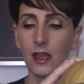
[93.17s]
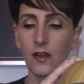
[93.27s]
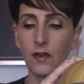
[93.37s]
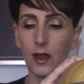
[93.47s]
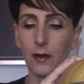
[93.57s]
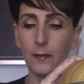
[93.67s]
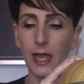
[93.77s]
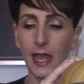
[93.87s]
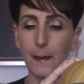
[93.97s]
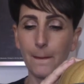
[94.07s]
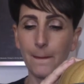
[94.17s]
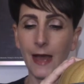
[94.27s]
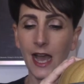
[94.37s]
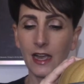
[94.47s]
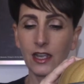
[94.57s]
From a
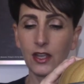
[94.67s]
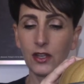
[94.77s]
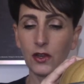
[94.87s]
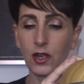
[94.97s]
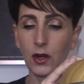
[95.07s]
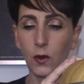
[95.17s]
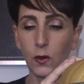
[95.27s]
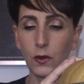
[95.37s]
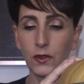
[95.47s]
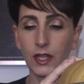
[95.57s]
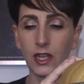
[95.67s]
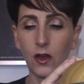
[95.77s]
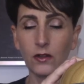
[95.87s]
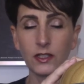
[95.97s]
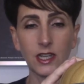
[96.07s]
Mac, you're going to hold the
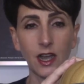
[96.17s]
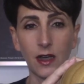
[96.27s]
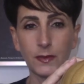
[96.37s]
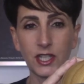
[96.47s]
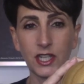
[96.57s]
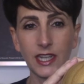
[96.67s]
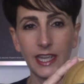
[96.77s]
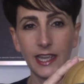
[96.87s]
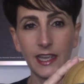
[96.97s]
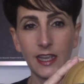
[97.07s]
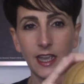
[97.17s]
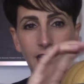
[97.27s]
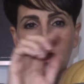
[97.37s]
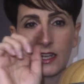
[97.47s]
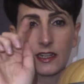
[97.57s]
Alt Option key and
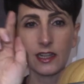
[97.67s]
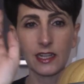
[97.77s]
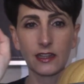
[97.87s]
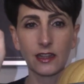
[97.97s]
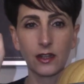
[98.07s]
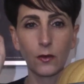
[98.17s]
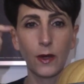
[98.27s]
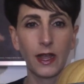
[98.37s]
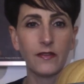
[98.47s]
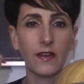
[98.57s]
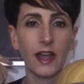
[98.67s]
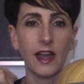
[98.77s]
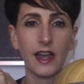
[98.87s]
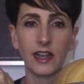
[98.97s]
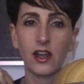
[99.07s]
then click the little Wi-Fi
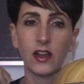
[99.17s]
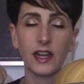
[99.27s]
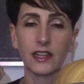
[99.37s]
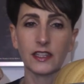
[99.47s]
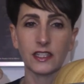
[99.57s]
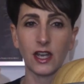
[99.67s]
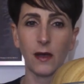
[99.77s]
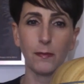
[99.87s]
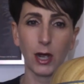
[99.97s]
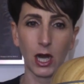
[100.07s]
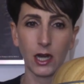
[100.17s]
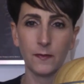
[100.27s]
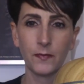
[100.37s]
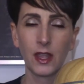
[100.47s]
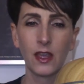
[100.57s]
icon at the top bar.
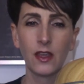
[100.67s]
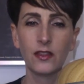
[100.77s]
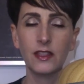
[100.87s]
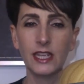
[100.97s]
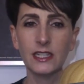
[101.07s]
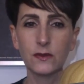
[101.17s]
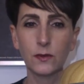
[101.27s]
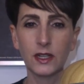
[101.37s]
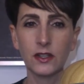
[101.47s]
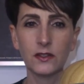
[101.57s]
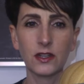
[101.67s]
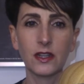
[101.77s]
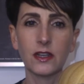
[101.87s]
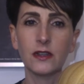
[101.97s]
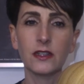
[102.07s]
These windows are going
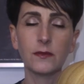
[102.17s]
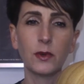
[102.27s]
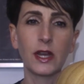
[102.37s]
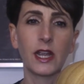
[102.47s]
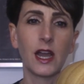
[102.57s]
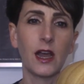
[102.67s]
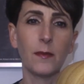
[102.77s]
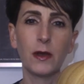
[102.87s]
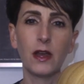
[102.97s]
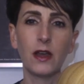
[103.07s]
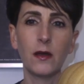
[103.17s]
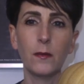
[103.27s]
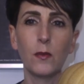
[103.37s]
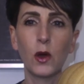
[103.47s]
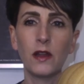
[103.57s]
to bring up
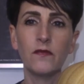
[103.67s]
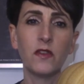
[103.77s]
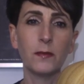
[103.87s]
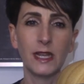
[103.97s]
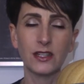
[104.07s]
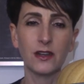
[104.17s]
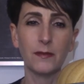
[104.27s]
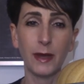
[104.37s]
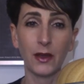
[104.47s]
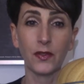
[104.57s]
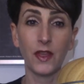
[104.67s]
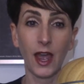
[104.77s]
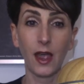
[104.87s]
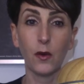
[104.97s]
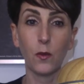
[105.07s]
more information about
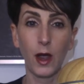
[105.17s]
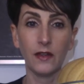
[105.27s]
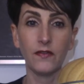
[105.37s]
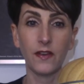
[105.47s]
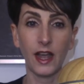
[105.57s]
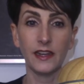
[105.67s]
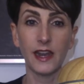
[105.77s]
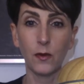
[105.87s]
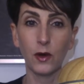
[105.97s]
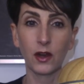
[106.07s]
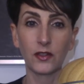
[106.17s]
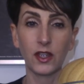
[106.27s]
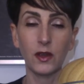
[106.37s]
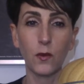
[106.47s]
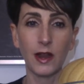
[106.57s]
that Wi-Fi network that
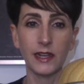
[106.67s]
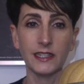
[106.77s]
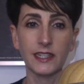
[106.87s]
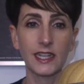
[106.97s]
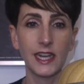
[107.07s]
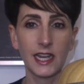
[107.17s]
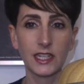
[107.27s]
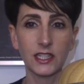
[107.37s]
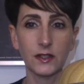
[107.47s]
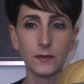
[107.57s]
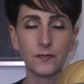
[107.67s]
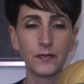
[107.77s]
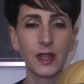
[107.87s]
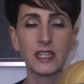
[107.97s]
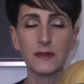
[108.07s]
you're wanting to connect to.
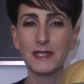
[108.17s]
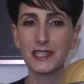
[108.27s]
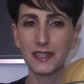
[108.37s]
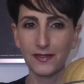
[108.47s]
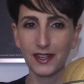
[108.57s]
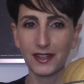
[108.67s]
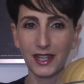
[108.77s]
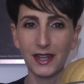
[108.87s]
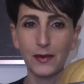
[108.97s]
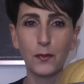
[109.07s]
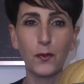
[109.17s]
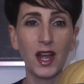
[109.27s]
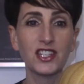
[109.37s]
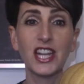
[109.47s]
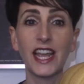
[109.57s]
Specifically,
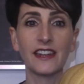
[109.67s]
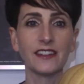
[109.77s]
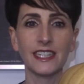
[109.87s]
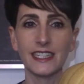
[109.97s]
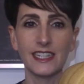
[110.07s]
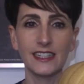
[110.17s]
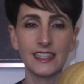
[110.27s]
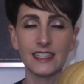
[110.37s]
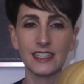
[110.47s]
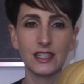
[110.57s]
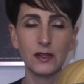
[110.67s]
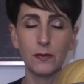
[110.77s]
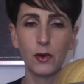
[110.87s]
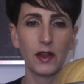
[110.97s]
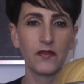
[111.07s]
what channel is it? Is it
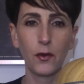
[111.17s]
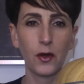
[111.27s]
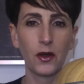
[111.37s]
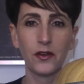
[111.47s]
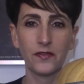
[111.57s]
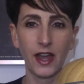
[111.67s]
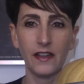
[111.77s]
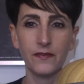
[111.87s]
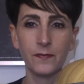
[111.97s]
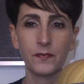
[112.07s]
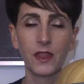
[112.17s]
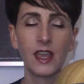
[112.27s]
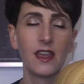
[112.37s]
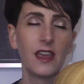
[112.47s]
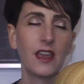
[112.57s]
2.4 or 5?
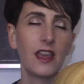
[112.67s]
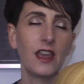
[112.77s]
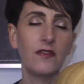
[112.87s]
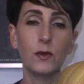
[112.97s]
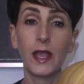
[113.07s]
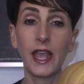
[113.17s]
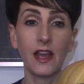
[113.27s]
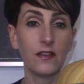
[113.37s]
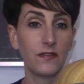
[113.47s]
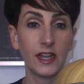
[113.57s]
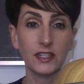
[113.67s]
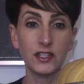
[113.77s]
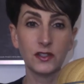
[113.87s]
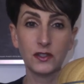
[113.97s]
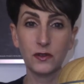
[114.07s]
If you can't find
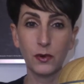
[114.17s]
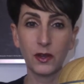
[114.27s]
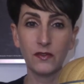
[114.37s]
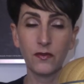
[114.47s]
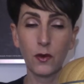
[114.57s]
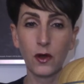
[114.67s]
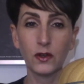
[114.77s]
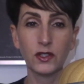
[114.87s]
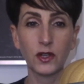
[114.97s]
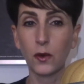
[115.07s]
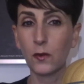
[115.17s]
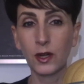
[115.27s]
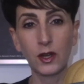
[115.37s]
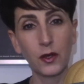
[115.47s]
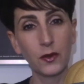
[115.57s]
your 2.4 or don't want
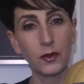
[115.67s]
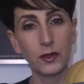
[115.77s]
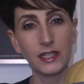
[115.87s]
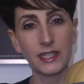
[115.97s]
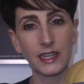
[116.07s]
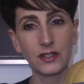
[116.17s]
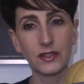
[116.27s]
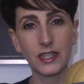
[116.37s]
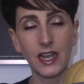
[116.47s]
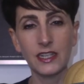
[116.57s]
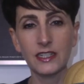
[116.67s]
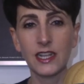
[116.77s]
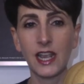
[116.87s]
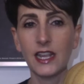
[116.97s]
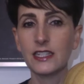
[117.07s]
to go through this exercise,
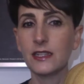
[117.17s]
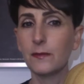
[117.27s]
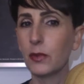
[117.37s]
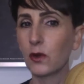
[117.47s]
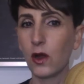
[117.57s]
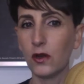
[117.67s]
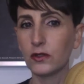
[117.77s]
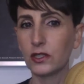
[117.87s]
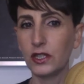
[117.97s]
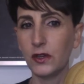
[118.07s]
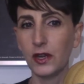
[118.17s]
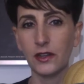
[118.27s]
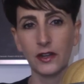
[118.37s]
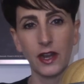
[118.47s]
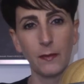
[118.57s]
a simple call to your
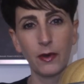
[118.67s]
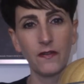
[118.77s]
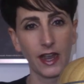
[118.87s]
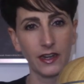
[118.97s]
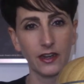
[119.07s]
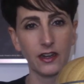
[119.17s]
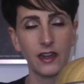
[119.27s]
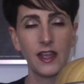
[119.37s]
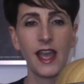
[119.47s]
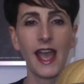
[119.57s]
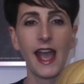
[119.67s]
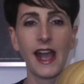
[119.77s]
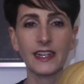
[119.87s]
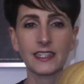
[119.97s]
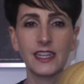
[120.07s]
internet provider
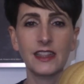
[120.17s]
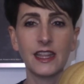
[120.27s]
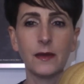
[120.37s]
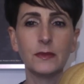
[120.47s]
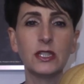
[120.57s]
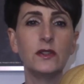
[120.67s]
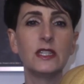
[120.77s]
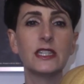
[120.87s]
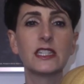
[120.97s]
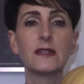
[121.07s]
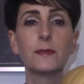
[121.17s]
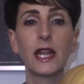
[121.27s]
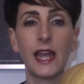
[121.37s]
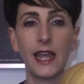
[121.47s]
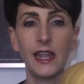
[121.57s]
asking them to
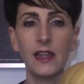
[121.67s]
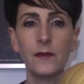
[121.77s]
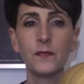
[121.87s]
display